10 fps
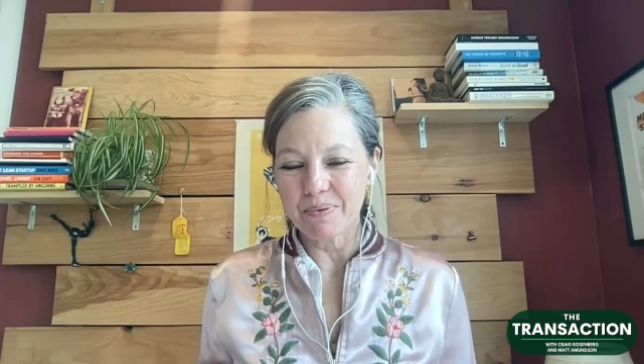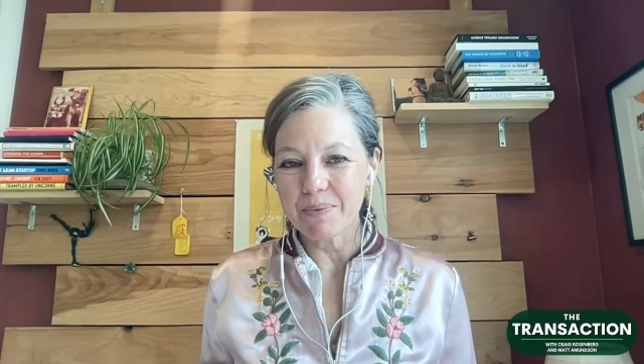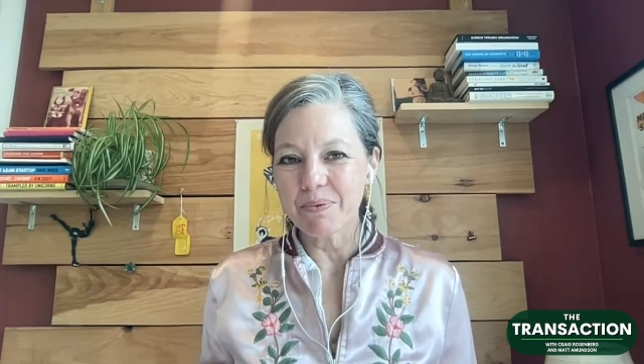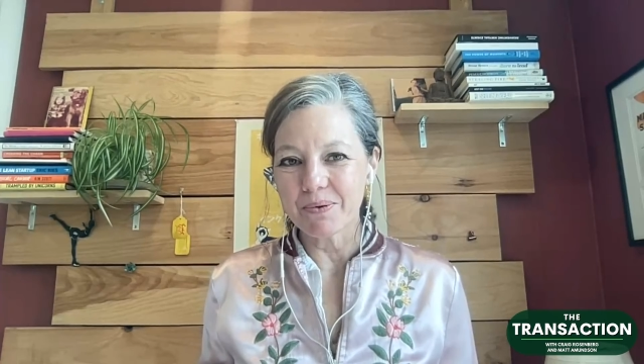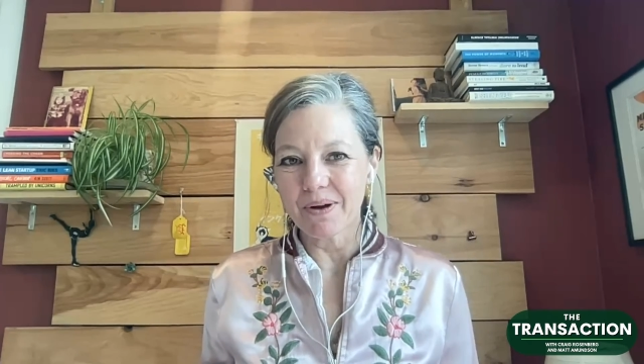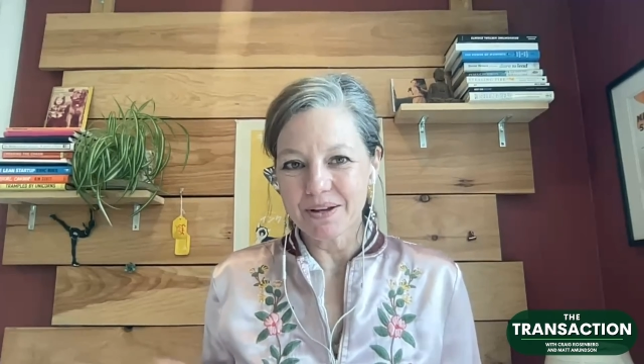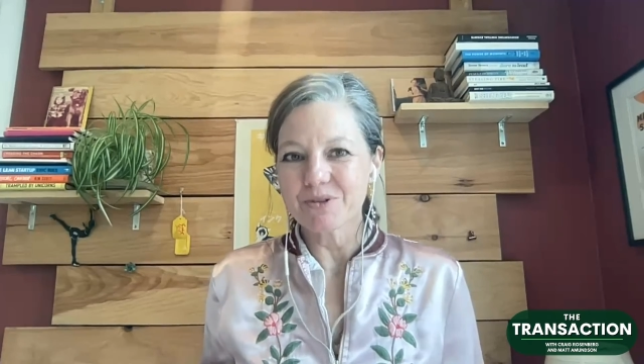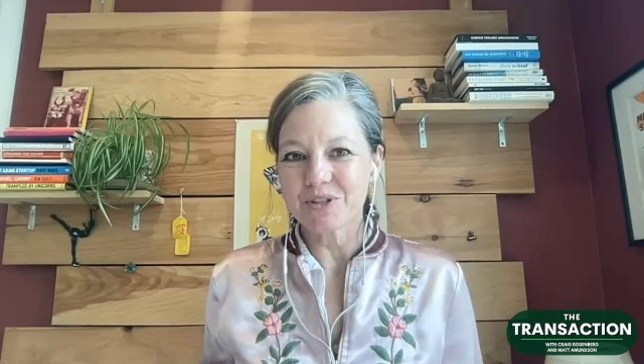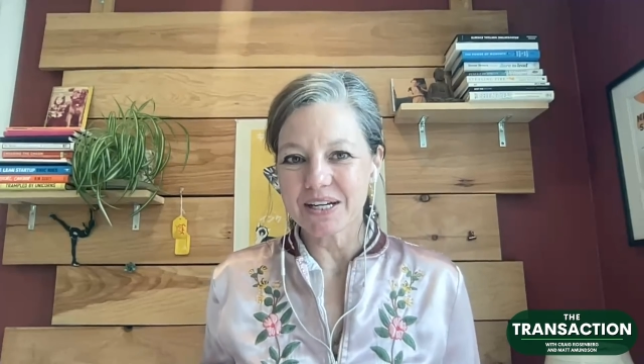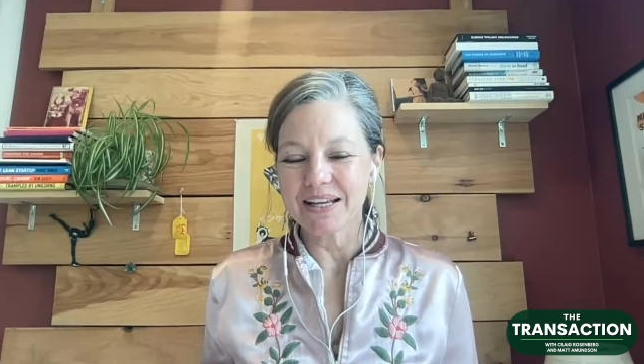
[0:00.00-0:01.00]
people
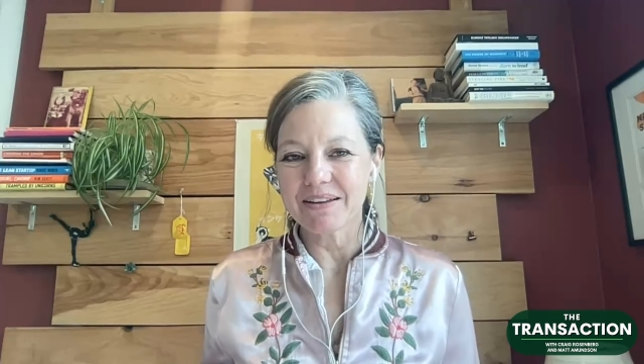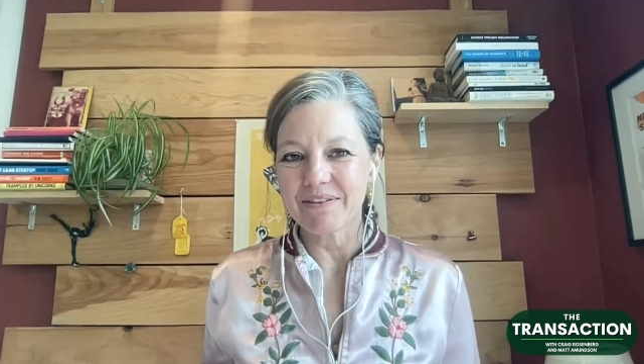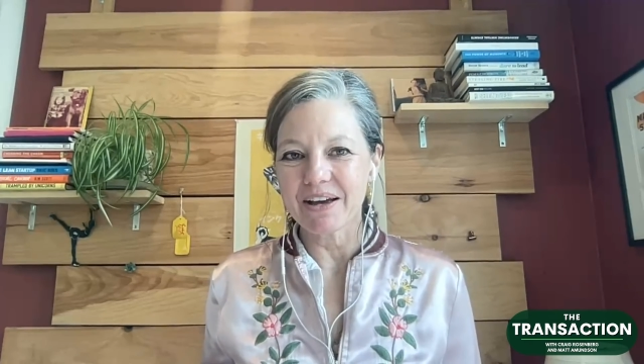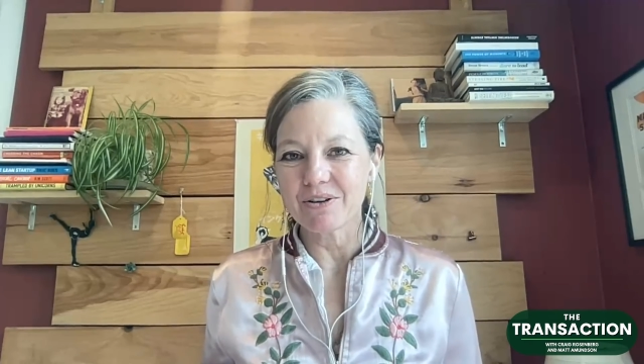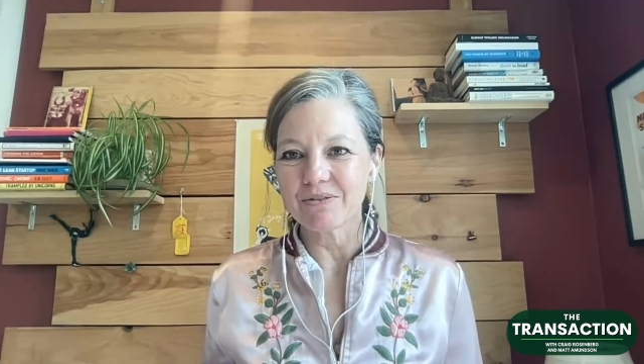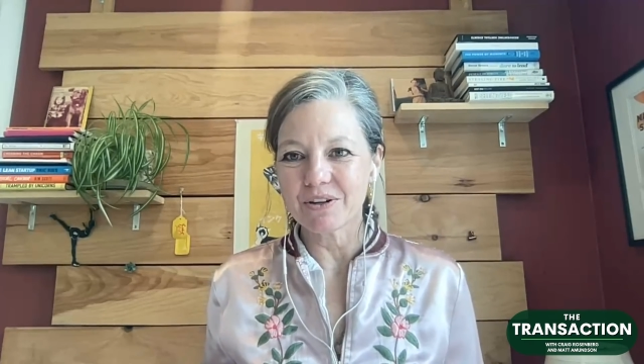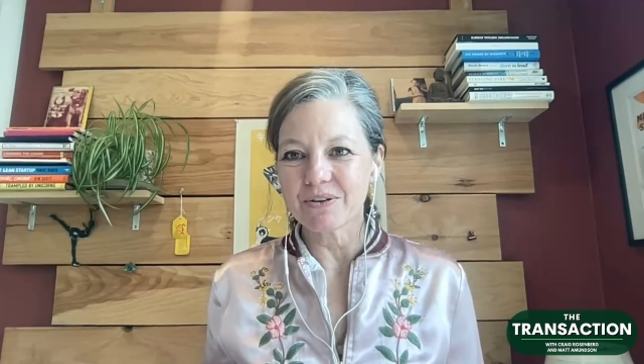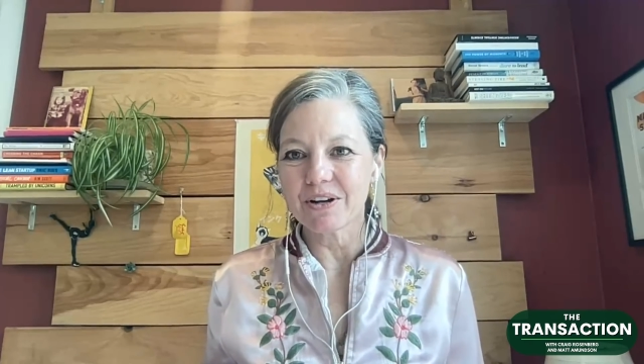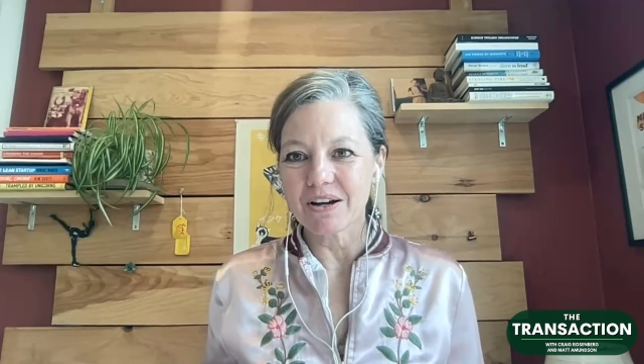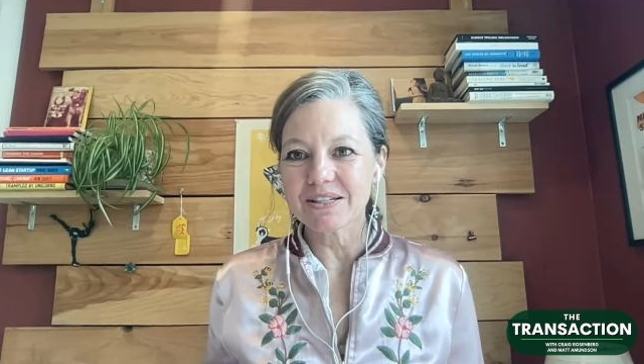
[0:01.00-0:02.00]
understand the value of
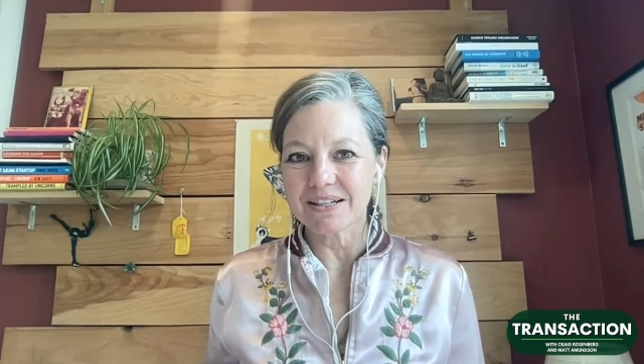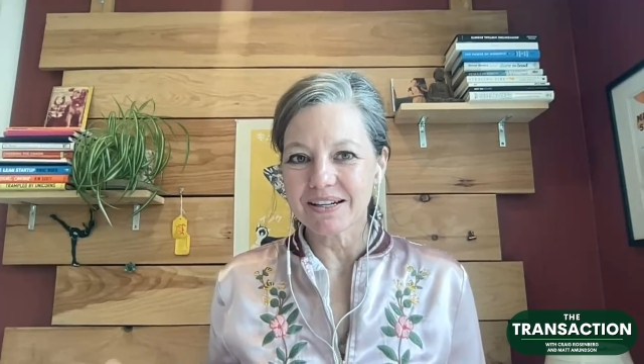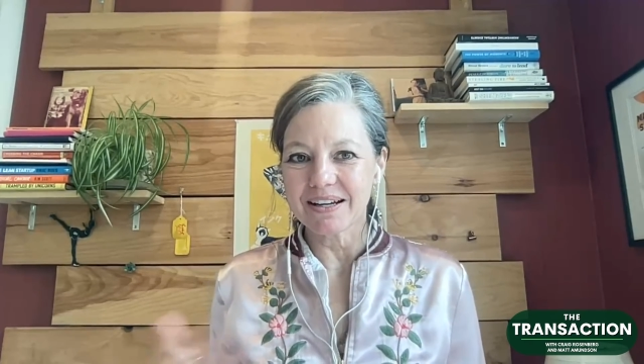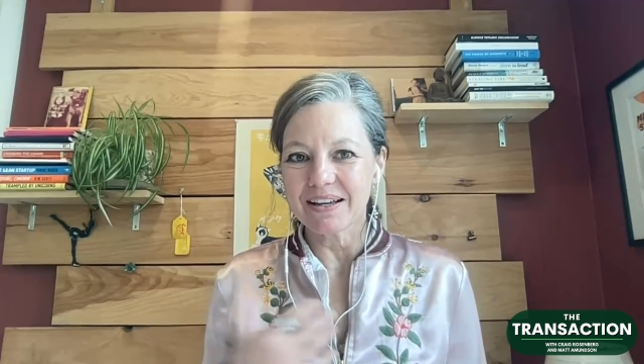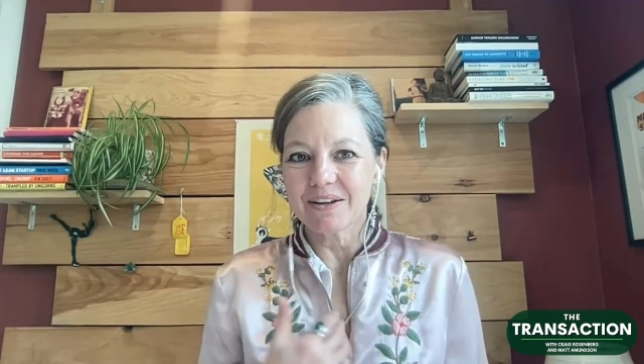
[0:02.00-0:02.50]
curiosity in